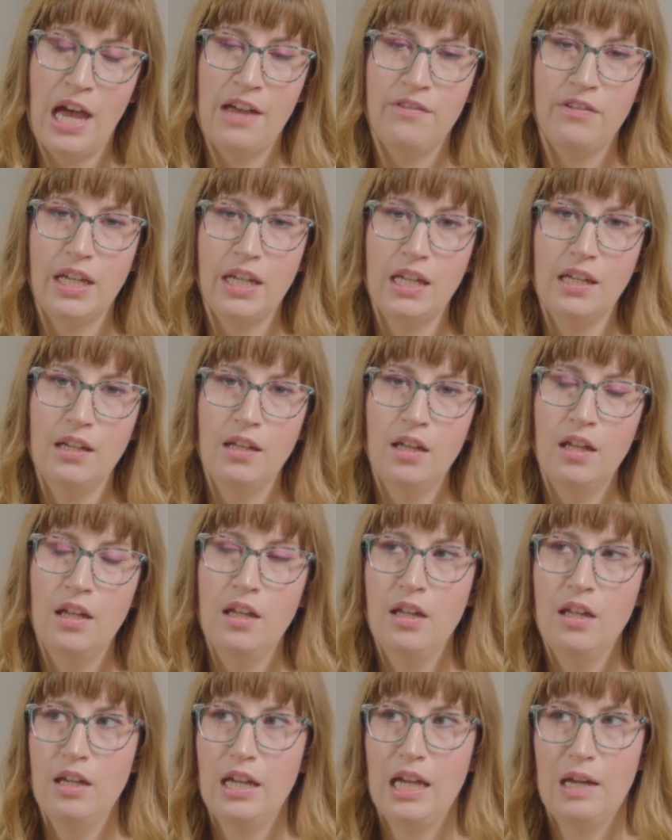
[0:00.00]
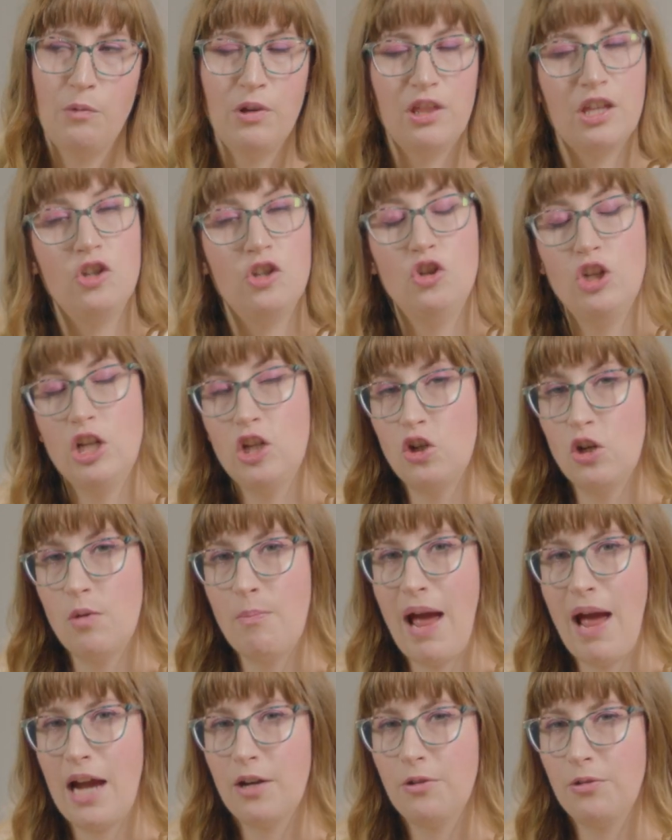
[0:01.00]
heavy with a ginger
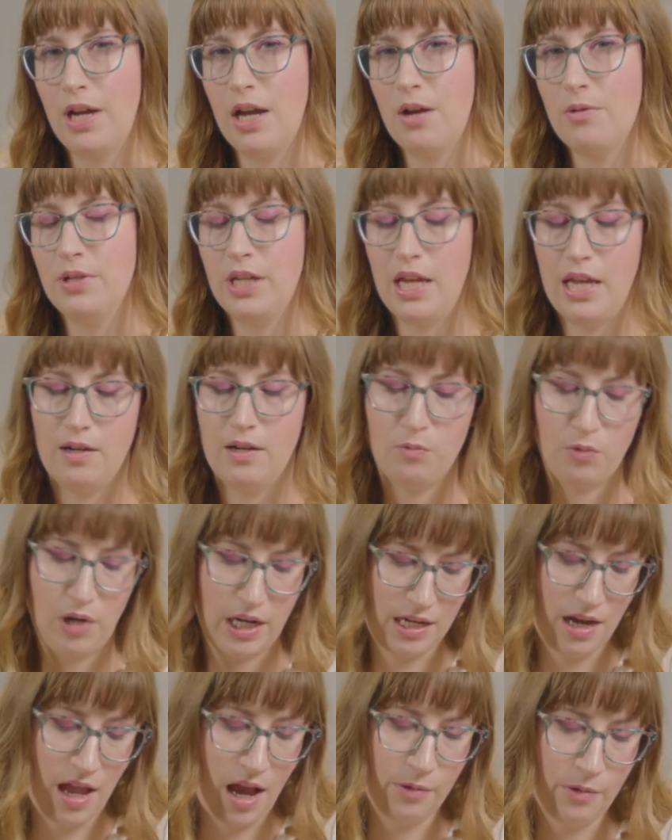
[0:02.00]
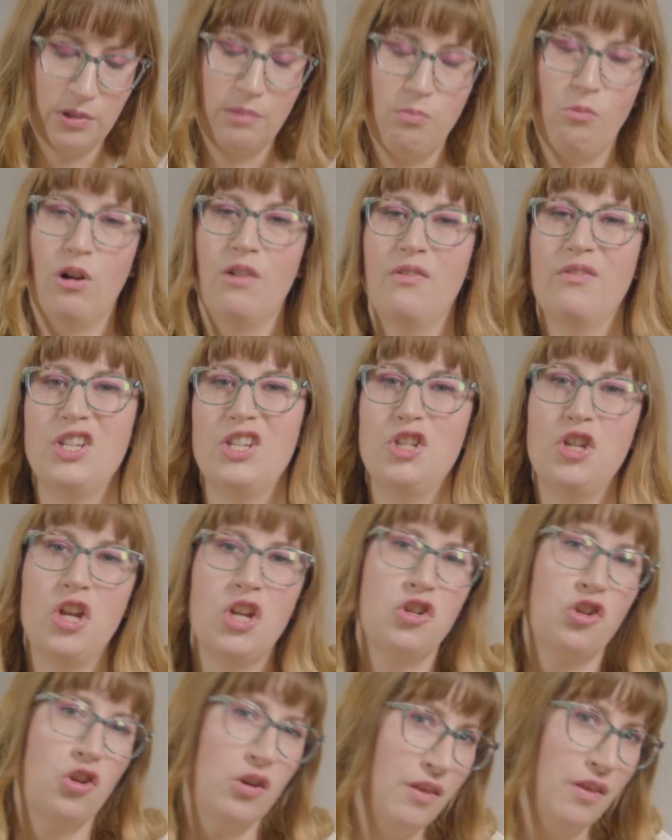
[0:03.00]
background, and right now it's more of a
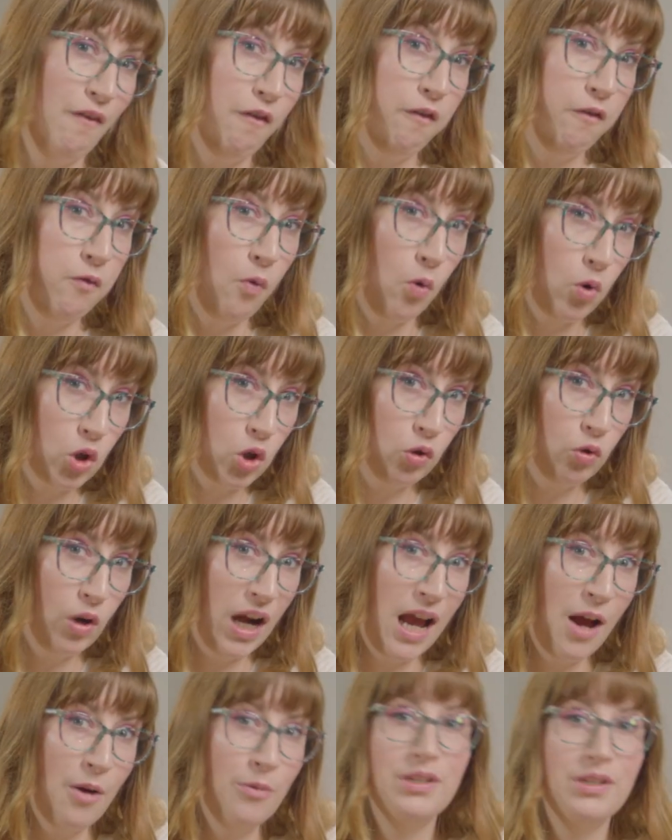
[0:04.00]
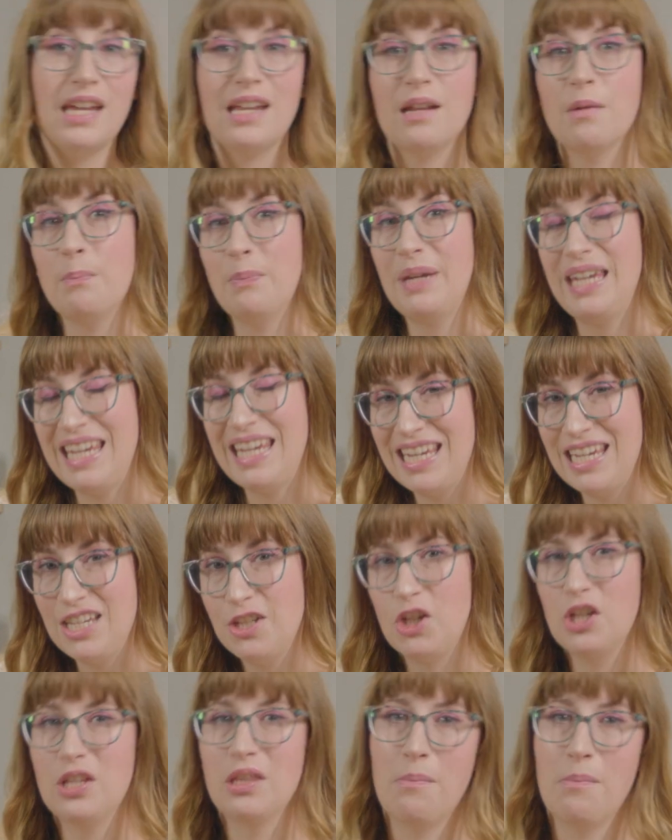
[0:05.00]
ginger in the foreground and a
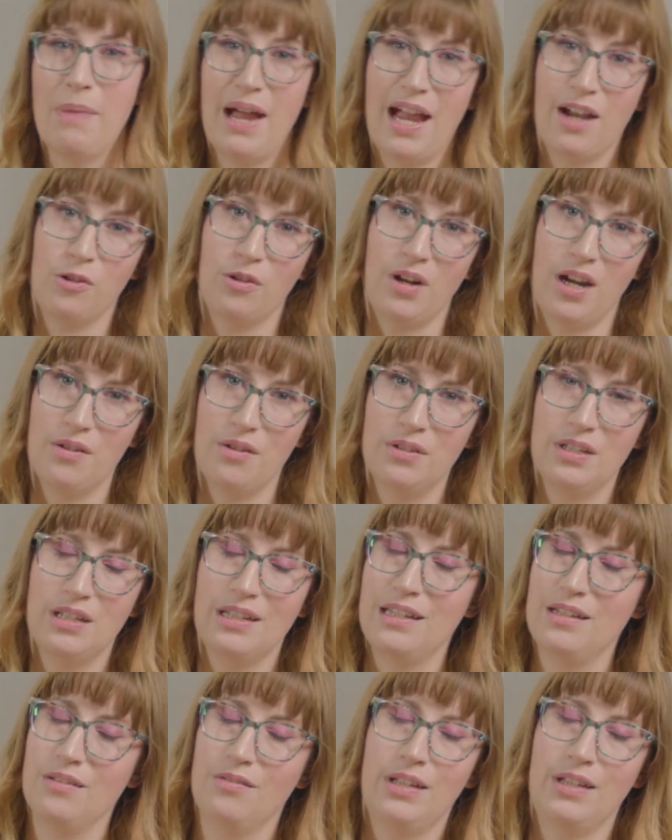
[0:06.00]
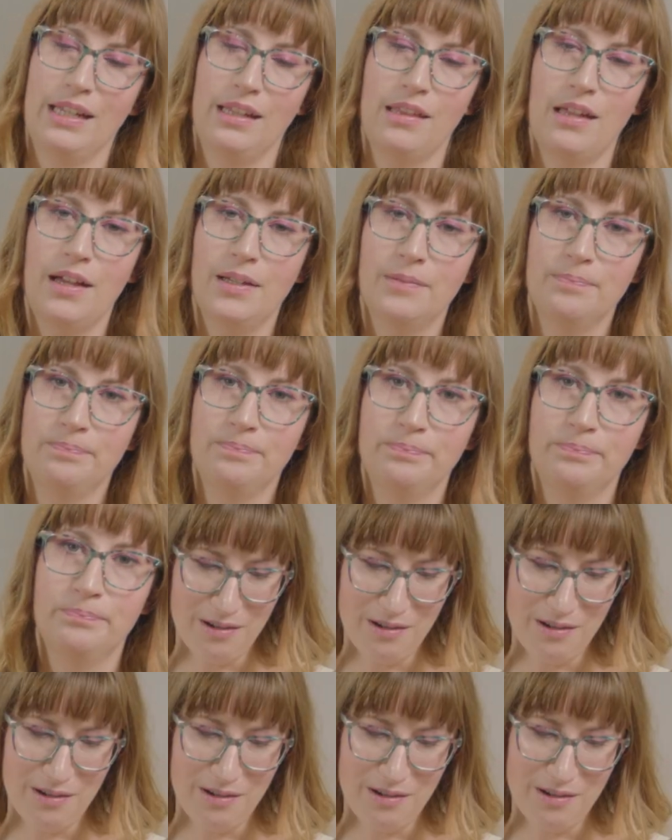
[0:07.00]
peach in the background, and I don't like that.